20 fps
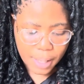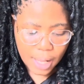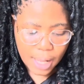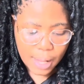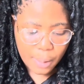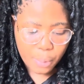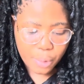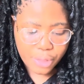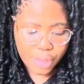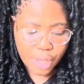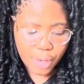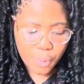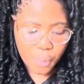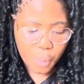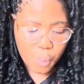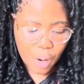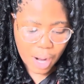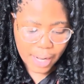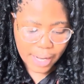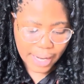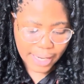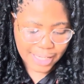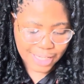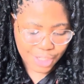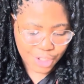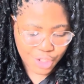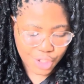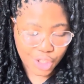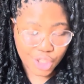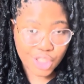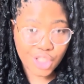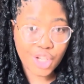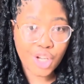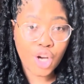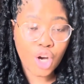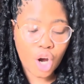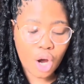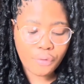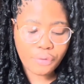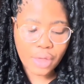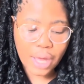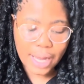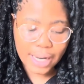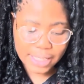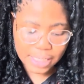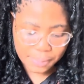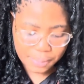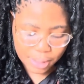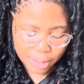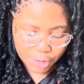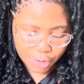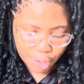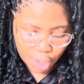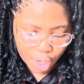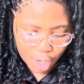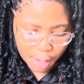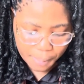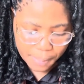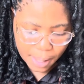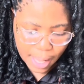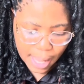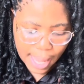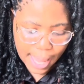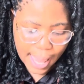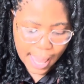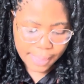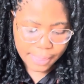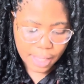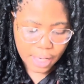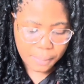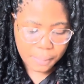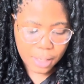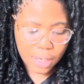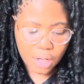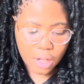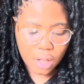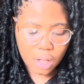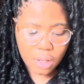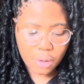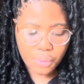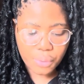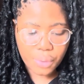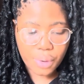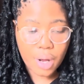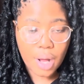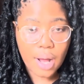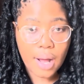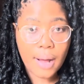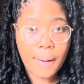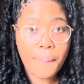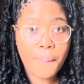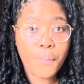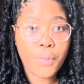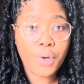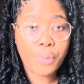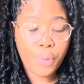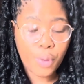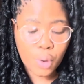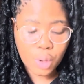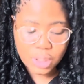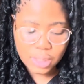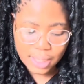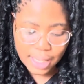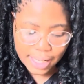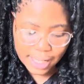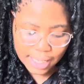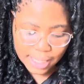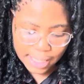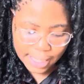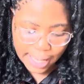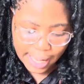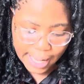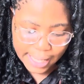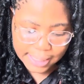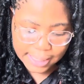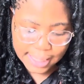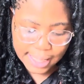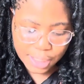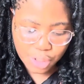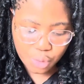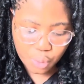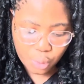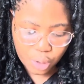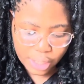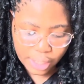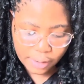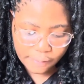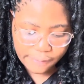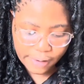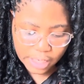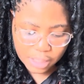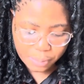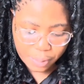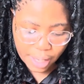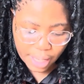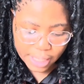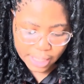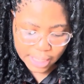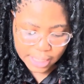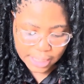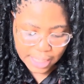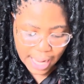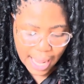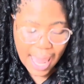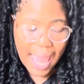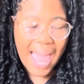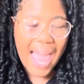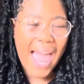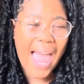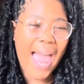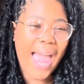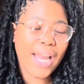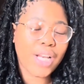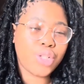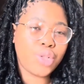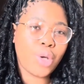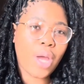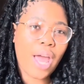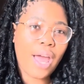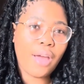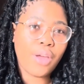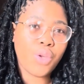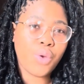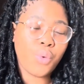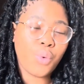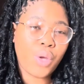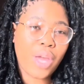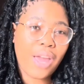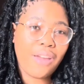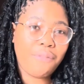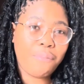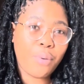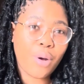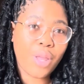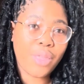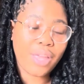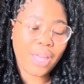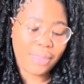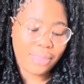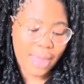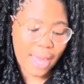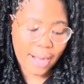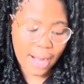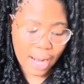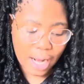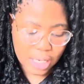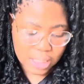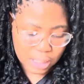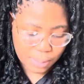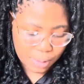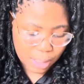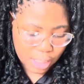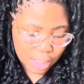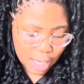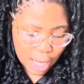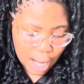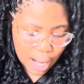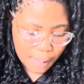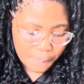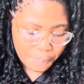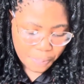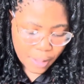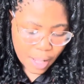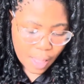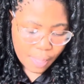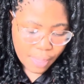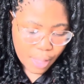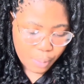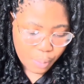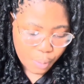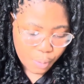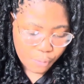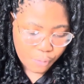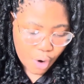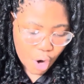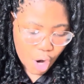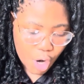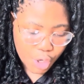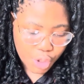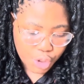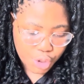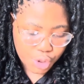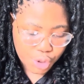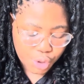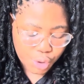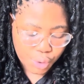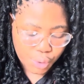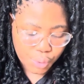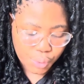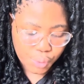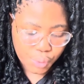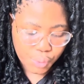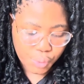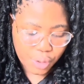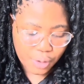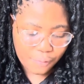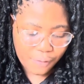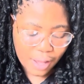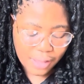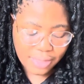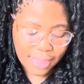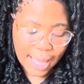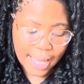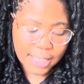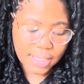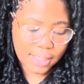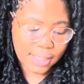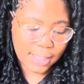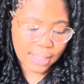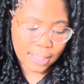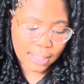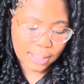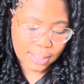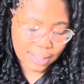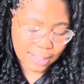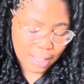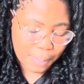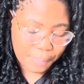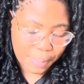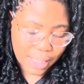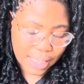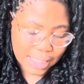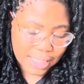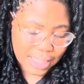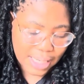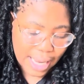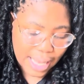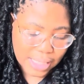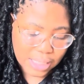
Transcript: within one additional year of the academic term, and then a medical report that indicates that you were in fact pregnant and you gave birth in that academic year. Then move on to the fact that disability has